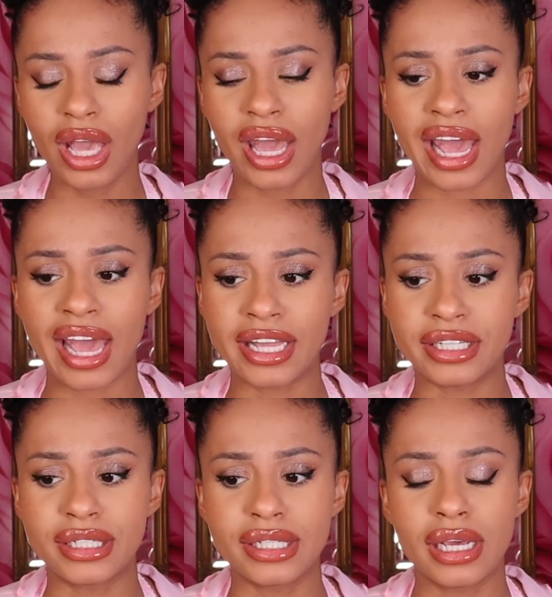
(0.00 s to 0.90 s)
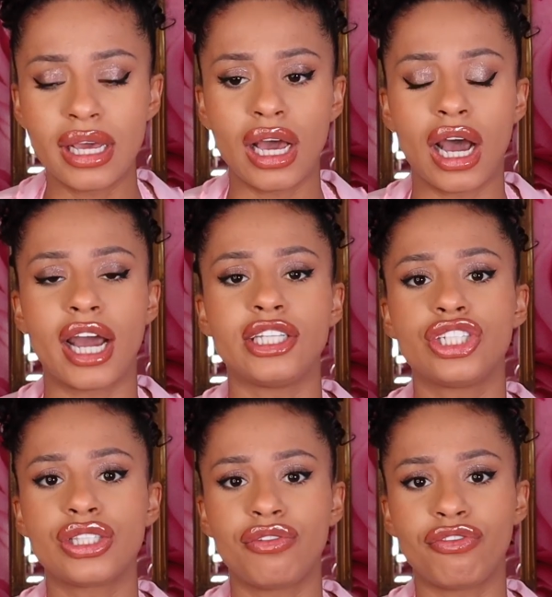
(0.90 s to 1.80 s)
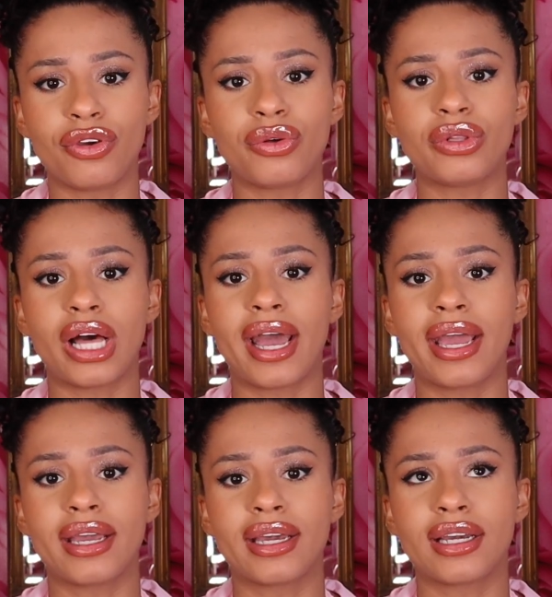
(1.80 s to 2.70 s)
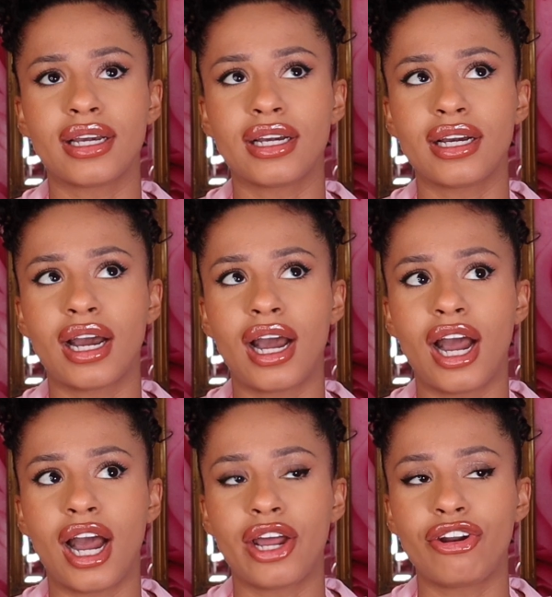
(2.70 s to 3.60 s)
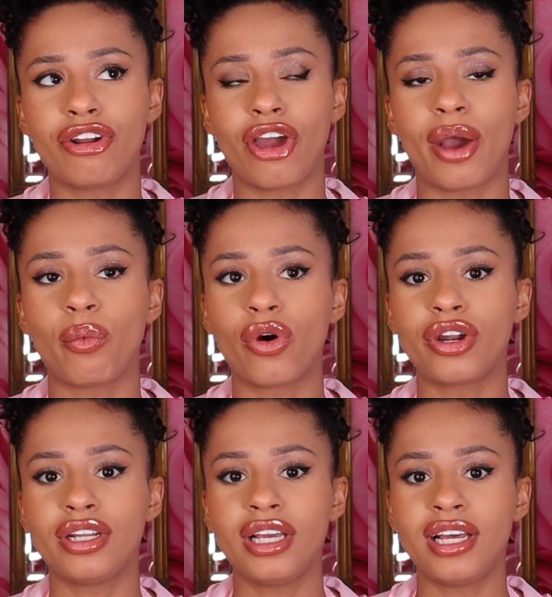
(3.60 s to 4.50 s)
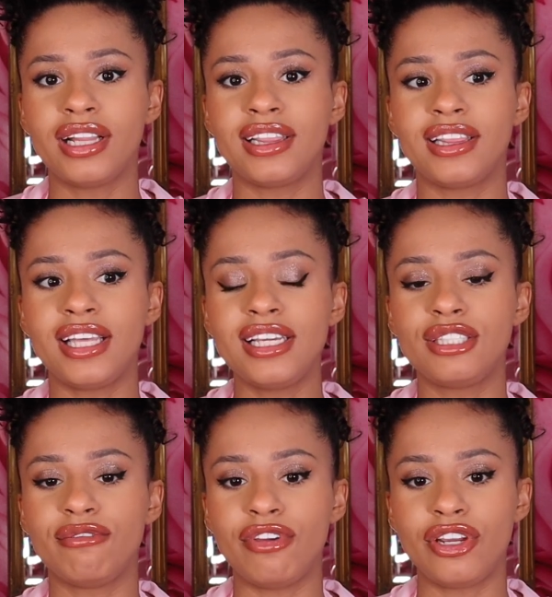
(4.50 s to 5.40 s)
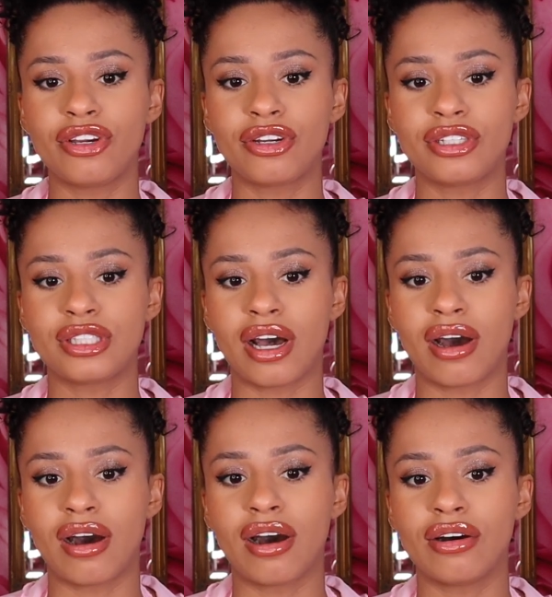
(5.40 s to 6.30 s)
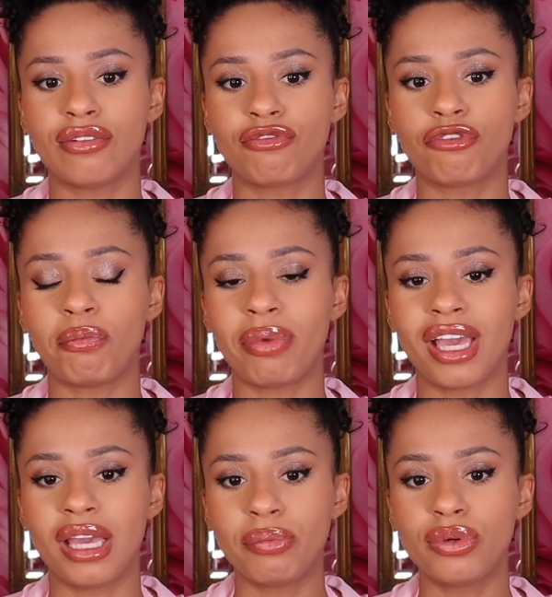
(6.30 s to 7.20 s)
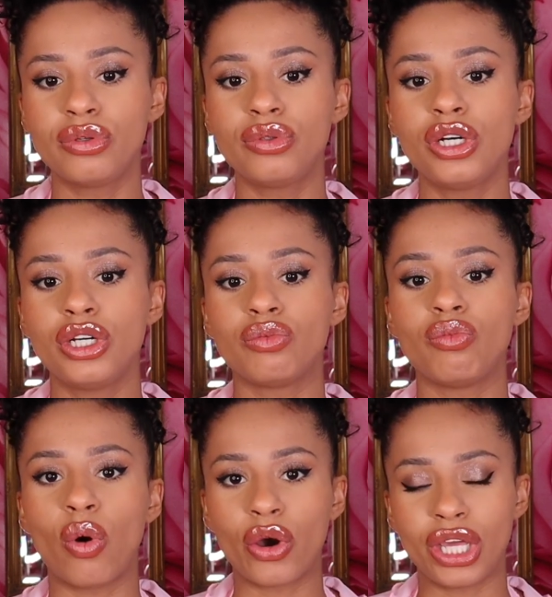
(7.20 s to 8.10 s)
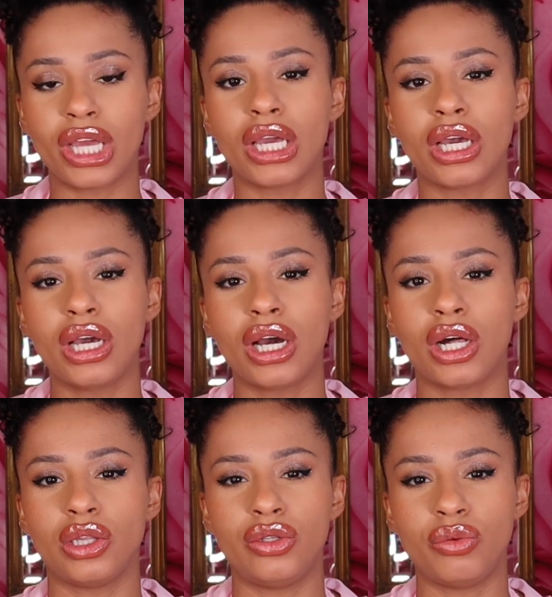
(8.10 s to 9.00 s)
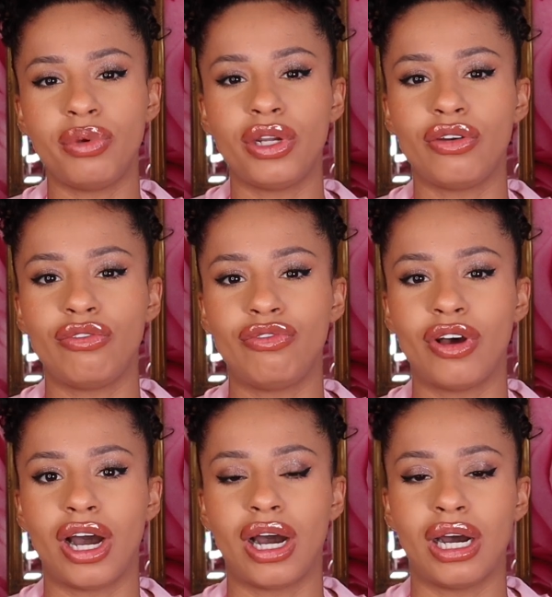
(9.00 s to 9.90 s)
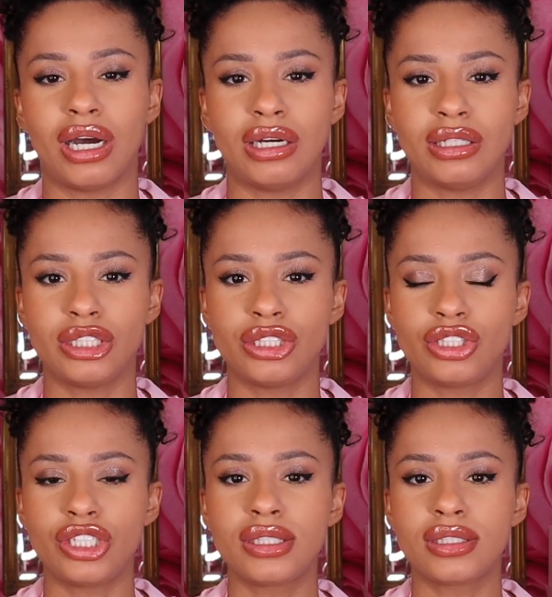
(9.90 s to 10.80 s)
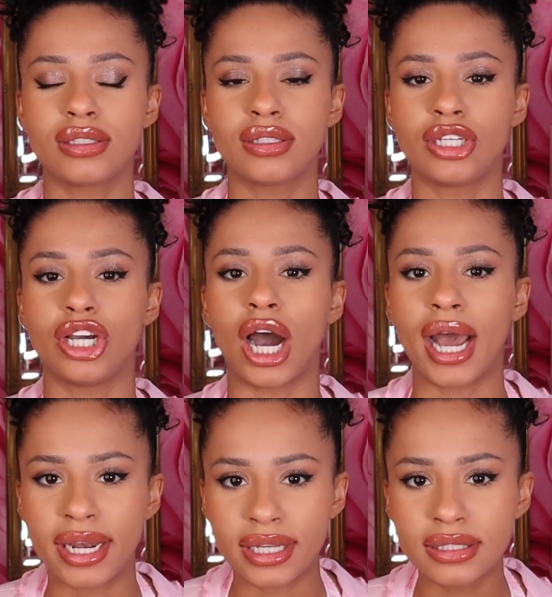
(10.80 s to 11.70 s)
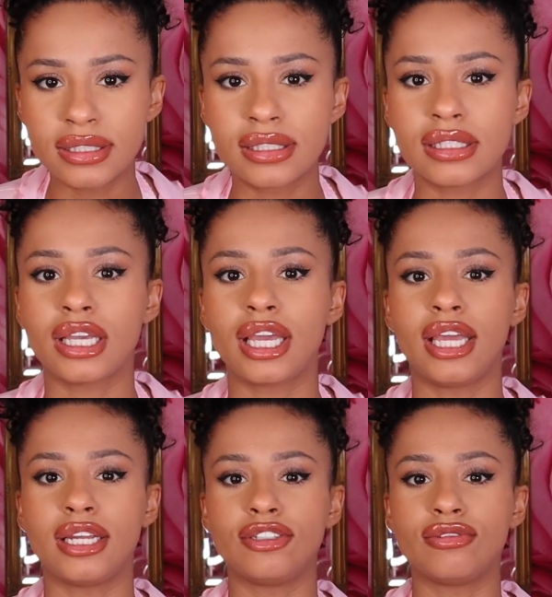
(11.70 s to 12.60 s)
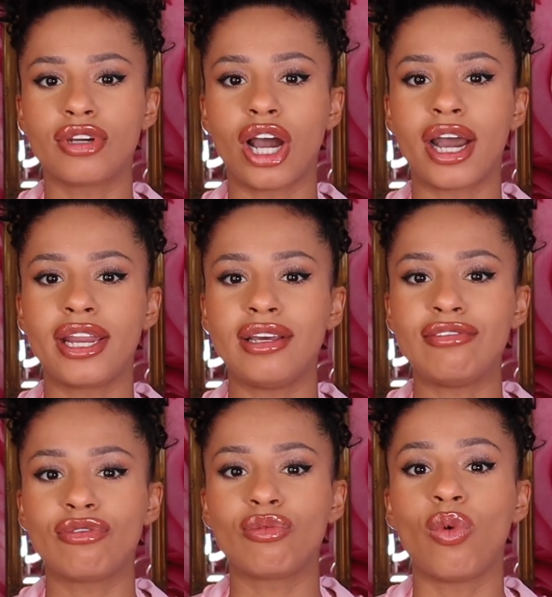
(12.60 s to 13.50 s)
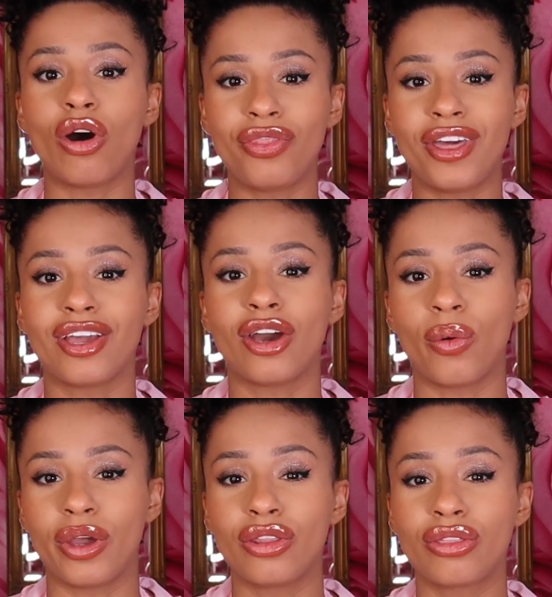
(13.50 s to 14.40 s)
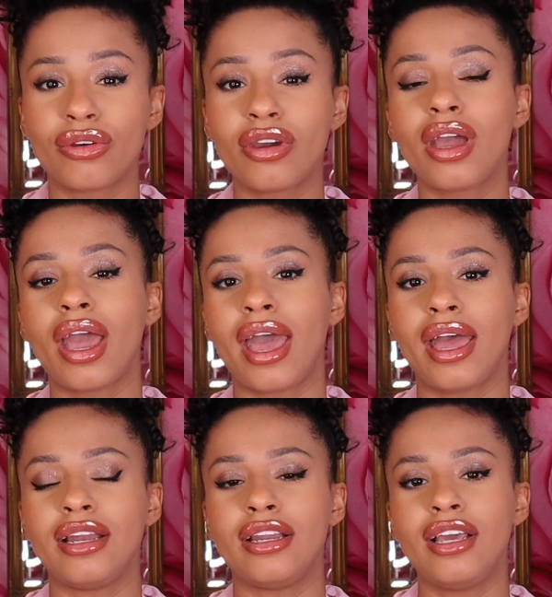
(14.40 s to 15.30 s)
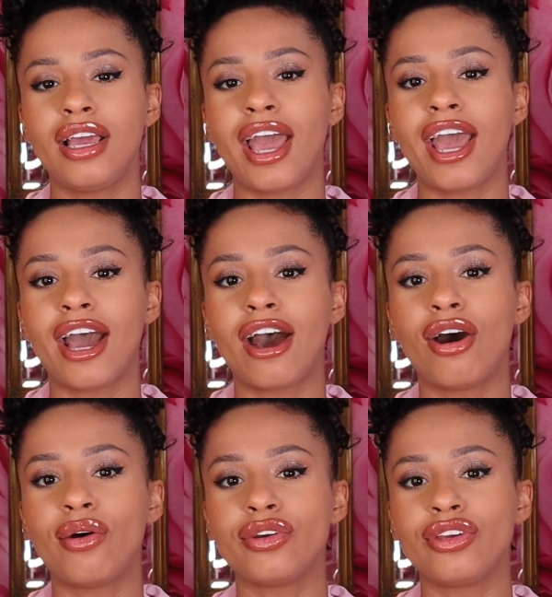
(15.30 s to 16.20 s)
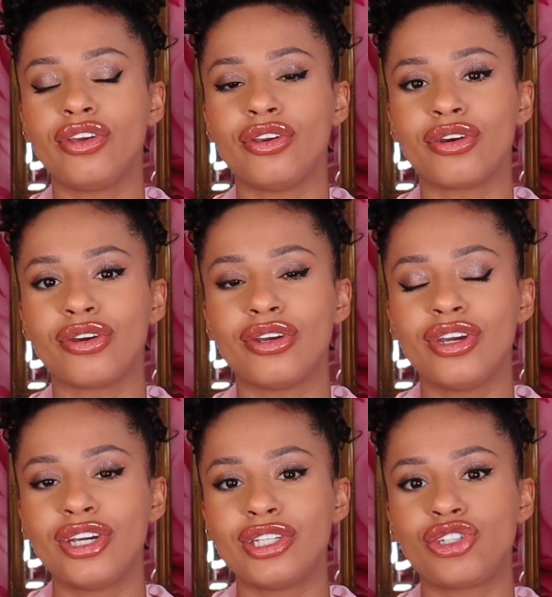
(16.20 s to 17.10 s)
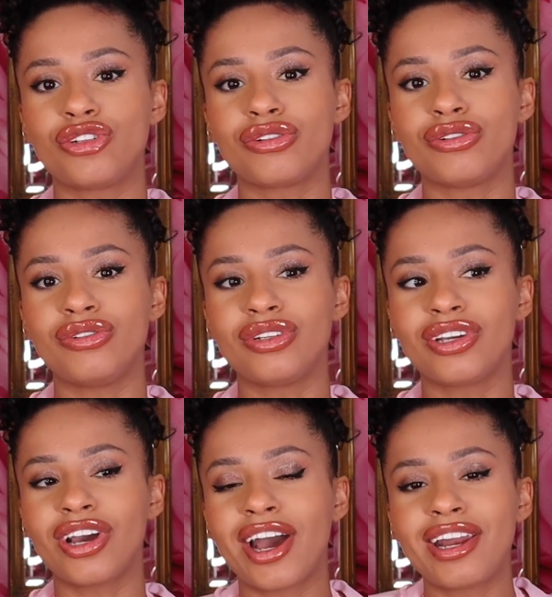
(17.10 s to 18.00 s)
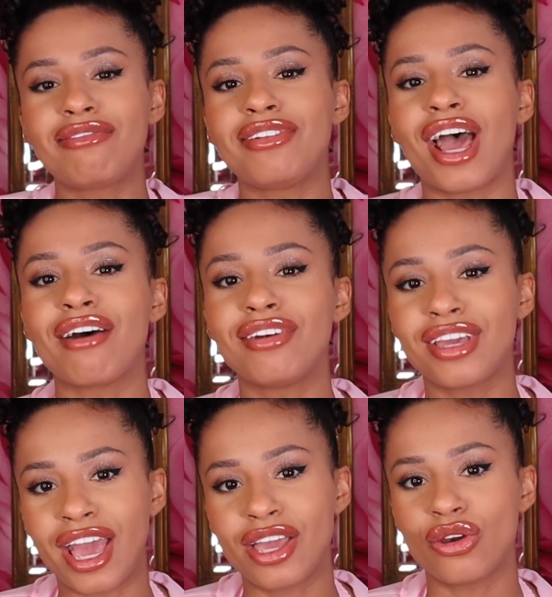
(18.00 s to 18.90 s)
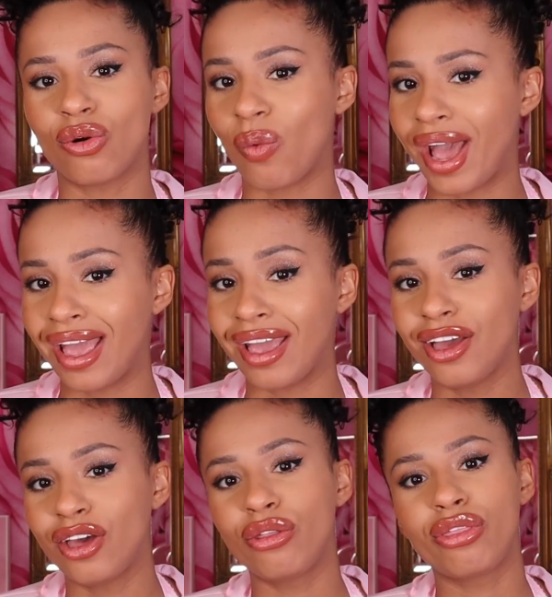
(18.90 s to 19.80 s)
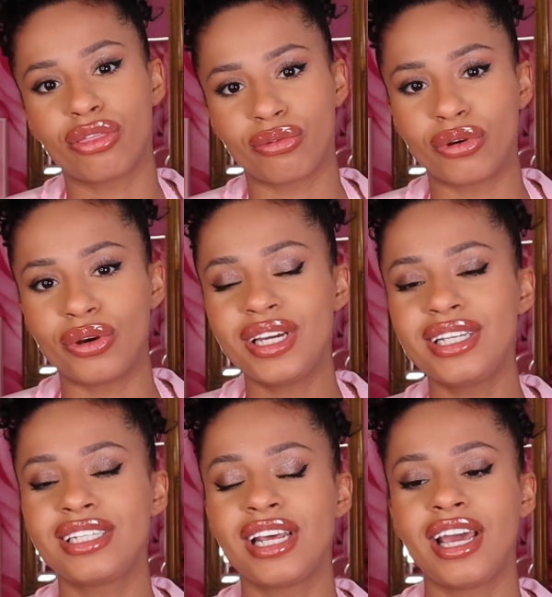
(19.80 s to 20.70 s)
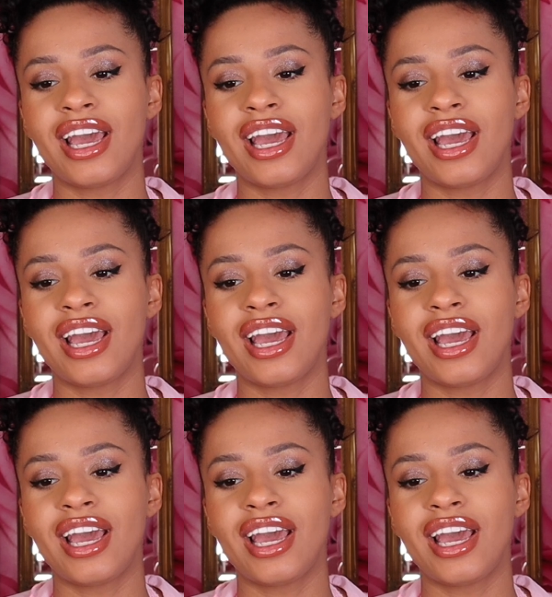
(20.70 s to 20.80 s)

And I just feel like, I don't know, these videos are for people wanting a little bit of just guidance in kind of what they're going through and how, you know, to kind of navigate your way through it.